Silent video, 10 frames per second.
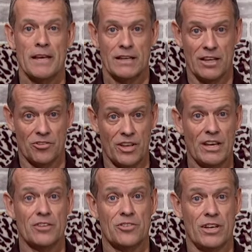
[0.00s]
In
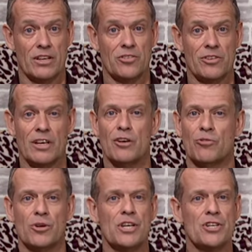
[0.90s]
Isaiah it says,
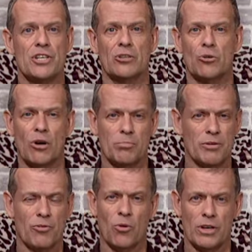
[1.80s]
"For he shall grow up
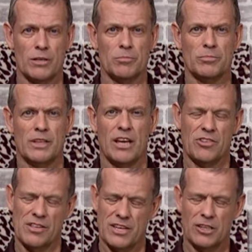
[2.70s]
before him as
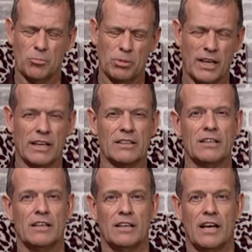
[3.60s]
a tender plant,
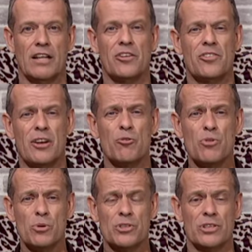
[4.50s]
and as a
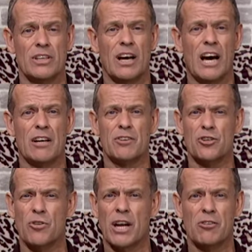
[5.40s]
root out of a
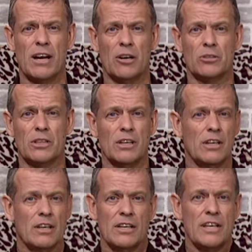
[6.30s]
dry ground.
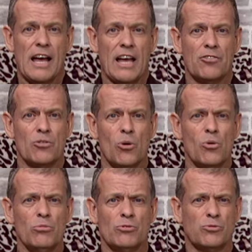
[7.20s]
He has
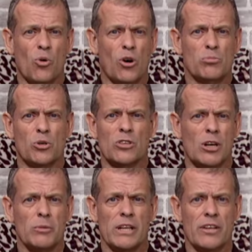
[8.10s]
no form nor
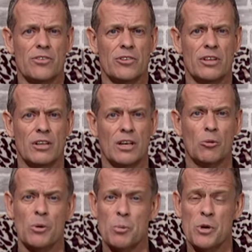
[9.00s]
comeliness, and
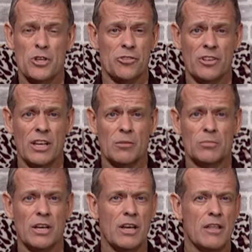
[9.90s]
when we shall see him,
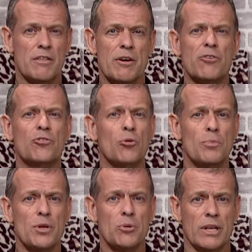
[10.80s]
there is no
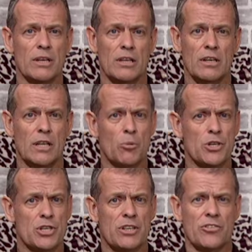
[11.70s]
beauty that we
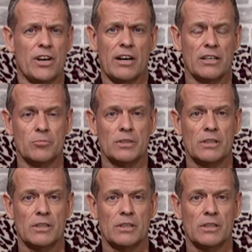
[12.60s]
should desire him."